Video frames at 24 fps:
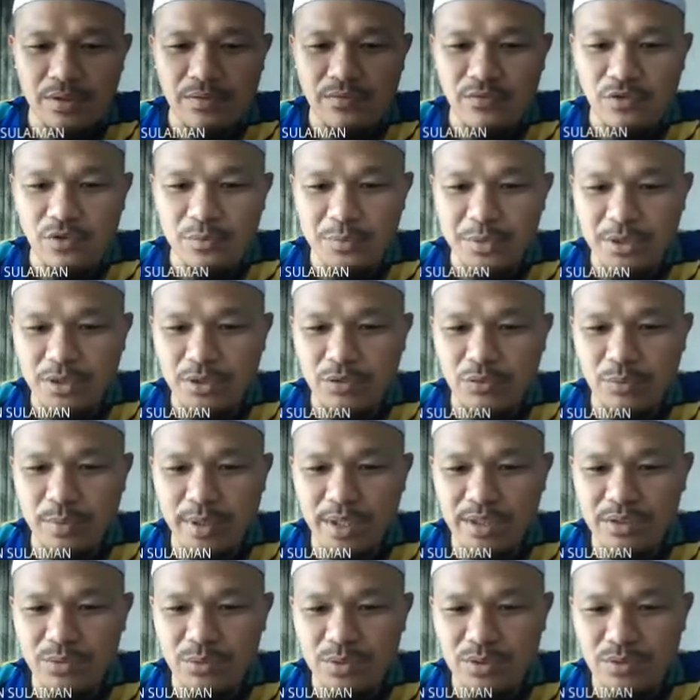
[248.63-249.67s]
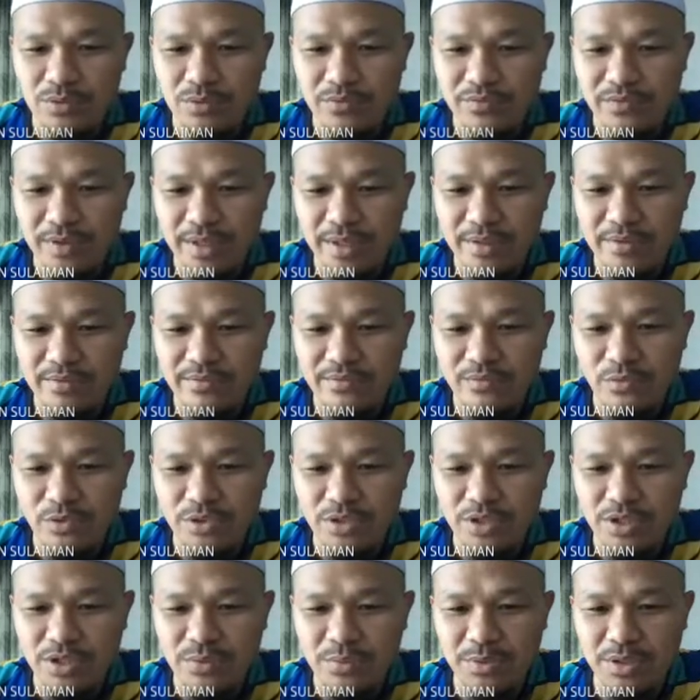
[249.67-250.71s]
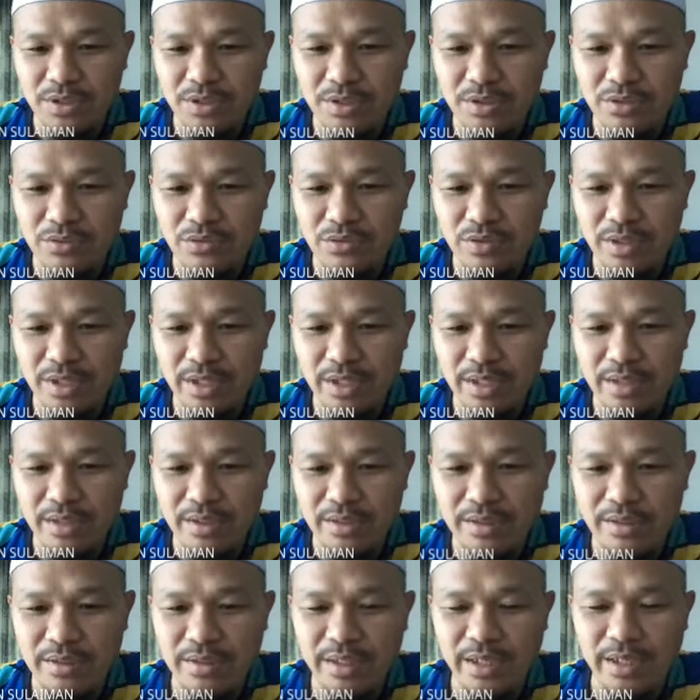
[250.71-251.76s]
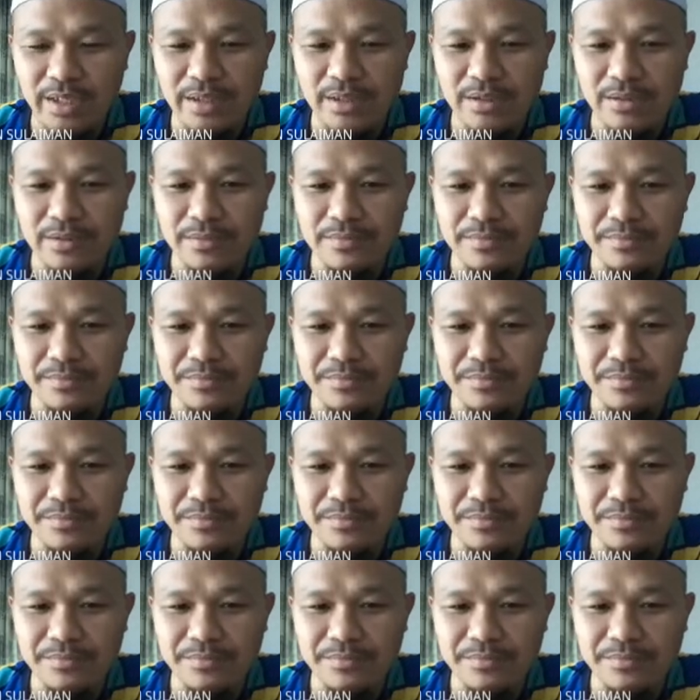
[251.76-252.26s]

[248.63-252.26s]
For PQ bus, we need to find the voltage magnitude and the angle.